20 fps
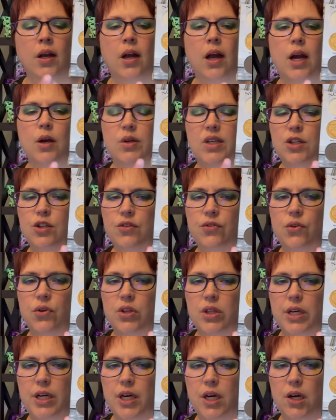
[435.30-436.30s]
I reach for
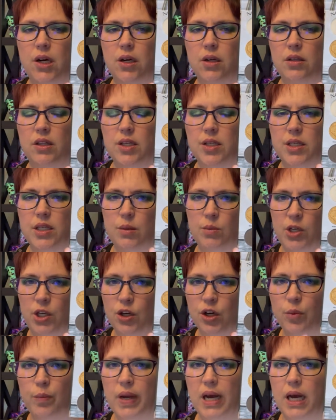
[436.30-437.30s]
their This Time of
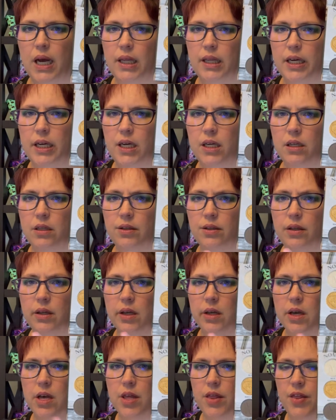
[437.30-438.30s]
Year palette,
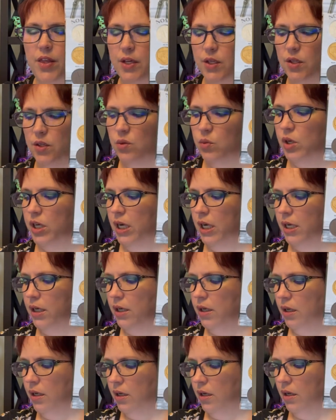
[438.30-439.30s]
this
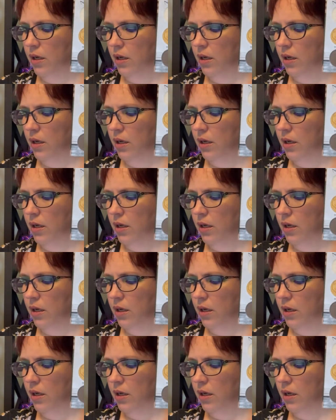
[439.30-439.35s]
one,